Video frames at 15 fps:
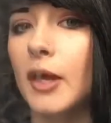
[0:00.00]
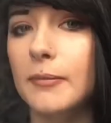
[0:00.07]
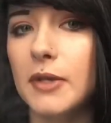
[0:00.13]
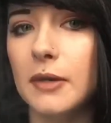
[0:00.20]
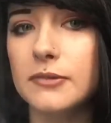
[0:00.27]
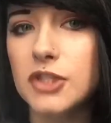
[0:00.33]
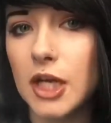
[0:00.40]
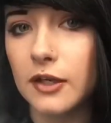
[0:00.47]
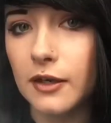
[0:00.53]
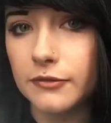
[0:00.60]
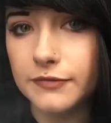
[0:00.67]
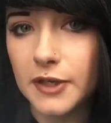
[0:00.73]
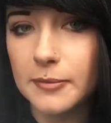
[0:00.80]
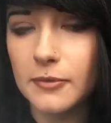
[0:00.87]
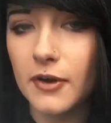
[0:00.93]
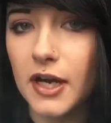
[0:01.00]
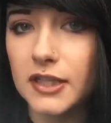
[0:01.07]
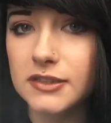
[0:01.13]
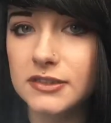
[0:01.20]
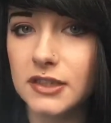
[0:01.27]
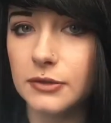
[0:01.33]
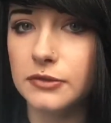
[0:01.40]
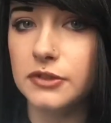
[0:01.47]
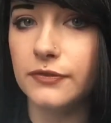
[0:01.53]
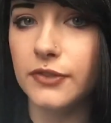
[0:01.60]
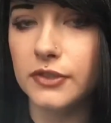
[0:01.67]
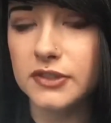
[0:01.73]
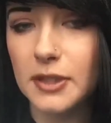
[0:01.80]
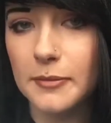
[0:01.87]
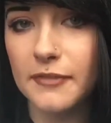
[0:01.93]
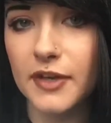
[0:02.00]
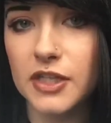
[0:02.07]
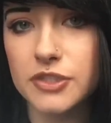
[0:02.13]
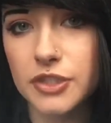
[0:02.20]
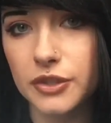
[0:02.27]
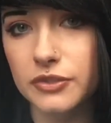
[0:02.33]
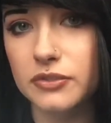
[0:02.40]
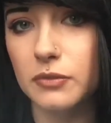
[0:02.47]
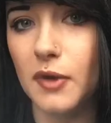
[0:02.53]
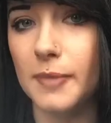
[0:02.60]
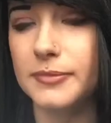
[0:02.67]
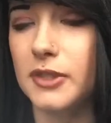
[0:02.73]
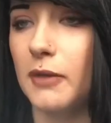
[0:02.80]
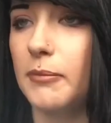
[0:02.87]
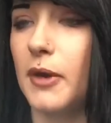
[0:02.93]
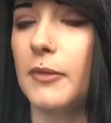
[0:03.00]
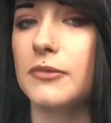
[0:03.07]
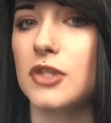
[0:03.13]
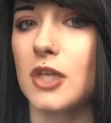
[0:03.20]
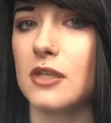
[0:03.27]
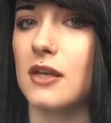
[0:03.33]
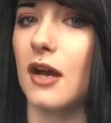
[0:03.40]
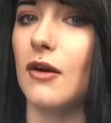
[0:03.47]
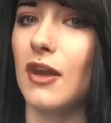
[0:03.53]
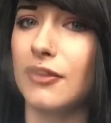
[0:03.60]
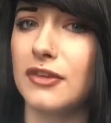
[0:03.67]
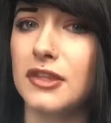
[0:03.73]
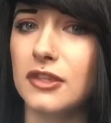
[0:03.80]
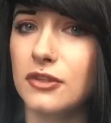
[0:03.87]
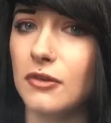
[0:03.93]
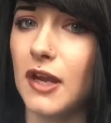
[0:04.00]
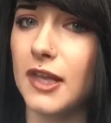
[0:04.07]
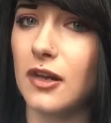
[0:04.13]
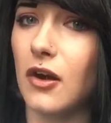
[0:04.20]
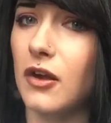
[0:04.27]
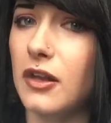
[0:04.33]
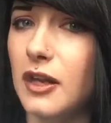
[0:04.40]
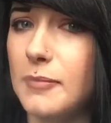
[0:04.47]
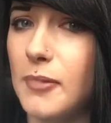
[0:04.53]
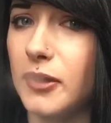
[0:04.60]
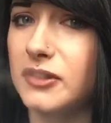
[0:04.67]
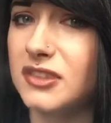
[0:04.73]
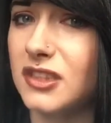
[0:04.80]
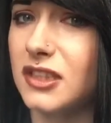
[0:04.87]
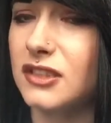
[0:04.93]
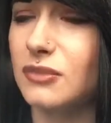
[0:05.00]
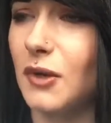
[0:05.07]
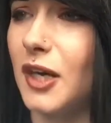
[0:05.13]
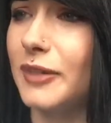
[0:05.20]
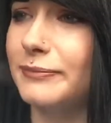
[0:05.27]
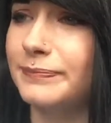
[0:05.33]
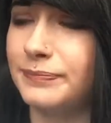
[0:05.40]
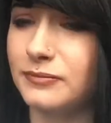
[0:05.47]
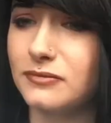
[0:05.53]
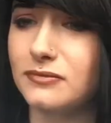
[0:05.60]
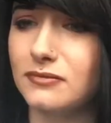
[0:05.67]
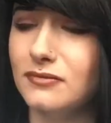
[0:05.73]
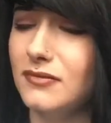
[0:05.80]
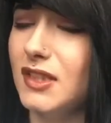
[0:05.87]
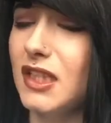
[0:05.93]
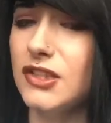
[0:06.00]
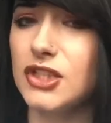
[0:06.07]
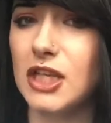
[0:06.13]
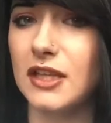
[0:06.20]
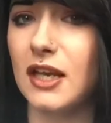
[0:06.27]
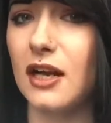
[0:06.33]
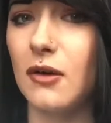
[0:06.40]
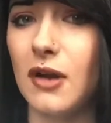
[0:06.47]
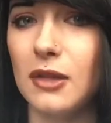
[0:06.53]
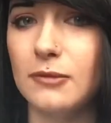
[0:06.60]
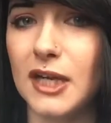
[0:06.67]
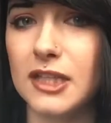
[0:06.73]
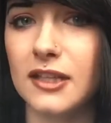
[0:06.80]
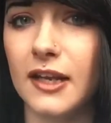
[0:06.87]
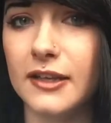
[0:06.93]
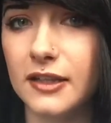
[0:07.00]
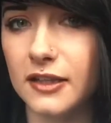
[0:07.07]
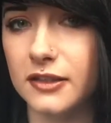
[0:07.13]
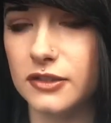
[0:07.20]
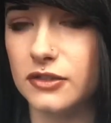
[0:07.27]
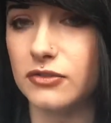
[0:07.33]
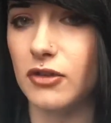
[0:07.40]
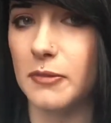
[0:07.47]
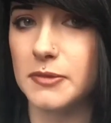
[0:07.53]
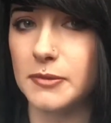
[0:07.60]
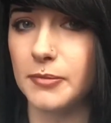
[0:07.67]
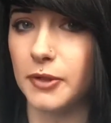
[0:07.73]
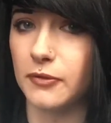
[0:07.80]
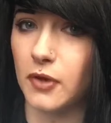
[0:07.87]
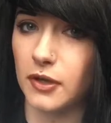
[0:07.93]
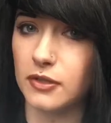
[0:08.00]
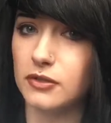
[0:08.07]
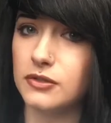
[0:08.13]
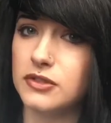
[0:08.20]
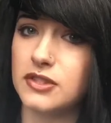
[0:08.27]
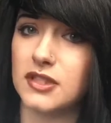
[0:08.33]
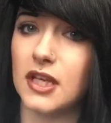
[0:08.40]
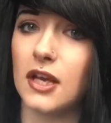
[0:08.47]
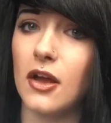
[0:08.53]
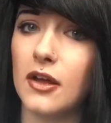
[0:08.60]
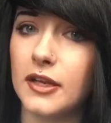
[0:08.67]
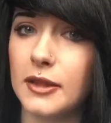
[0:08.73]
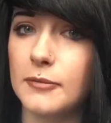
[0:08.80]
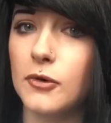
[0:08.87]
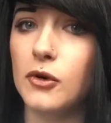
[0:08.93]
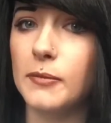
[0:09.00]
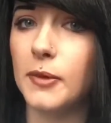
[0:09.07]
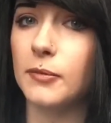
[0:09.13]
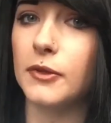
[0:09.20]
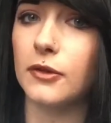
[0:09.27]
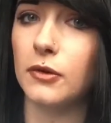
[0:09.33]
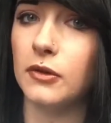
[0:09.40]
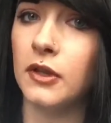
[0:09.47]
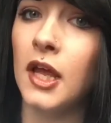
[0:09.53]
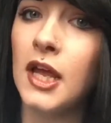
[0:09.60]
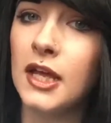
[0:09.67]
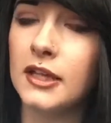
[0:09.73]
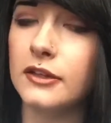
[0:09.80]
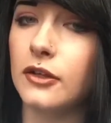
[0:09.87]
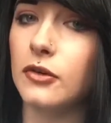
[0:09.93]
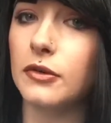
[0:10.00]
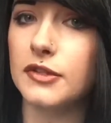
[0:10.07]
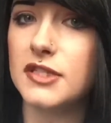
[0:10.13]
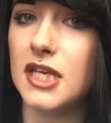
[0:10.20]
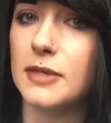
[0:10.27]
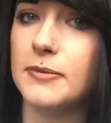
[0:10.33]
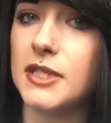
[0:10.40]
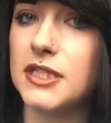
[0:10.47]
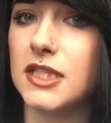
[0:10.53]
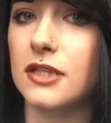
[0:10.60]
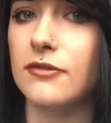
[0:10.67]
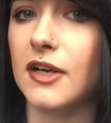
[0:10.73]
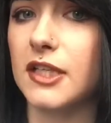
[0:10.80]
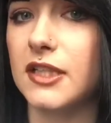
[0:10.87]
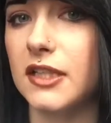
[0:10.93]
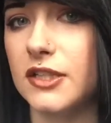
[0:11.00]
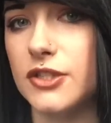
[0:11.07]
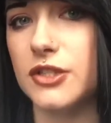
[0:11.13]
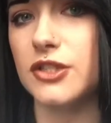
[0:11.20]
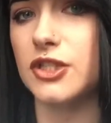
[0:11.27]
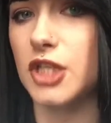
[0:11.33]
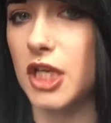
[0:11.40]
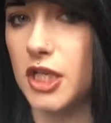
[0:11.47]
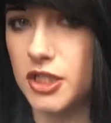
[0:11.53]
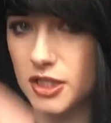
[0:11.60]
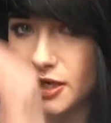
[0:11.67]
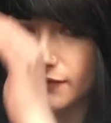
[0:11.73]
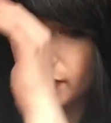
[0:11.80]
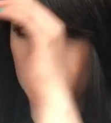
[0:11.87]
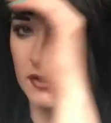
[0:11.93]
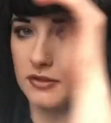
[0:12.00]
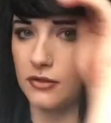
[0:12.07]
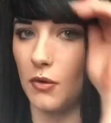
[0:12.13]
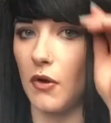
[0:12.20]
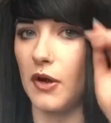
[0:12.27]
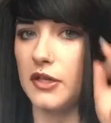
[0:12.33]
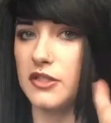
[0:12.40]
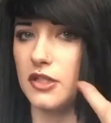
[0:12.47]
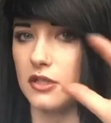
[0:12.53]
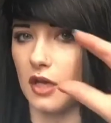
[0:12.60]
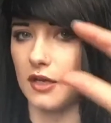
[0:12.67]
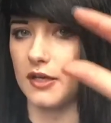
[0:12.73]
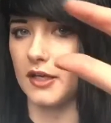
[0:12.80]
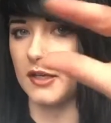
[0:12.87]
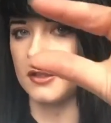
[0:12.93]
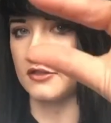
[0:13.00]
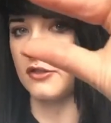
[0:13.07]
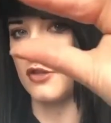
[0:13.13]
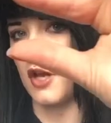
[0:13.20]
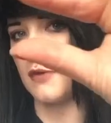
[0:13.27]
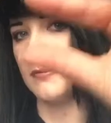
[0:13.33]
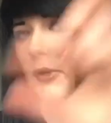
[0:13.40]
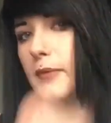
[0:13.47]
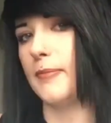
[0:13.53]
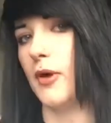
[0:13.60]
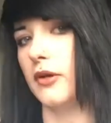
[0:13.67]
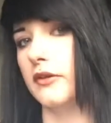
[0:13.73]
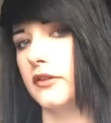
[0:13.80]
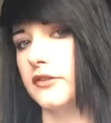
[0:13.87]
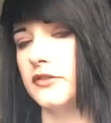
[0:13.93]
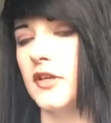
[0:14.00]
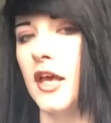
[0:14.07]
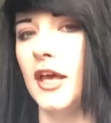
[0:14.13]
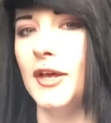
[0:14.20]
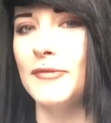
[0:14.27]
I mean, I would check out Vaporized. It was the first time I've actually used the website, but I would check it out. I think they do like a loyalty points thing as well. Check that out. I'll whack the link in the description, but they've got a huge sale on at the moment with all, you know, the TPD regulations change and everything's going into tiny little 10ml bottles.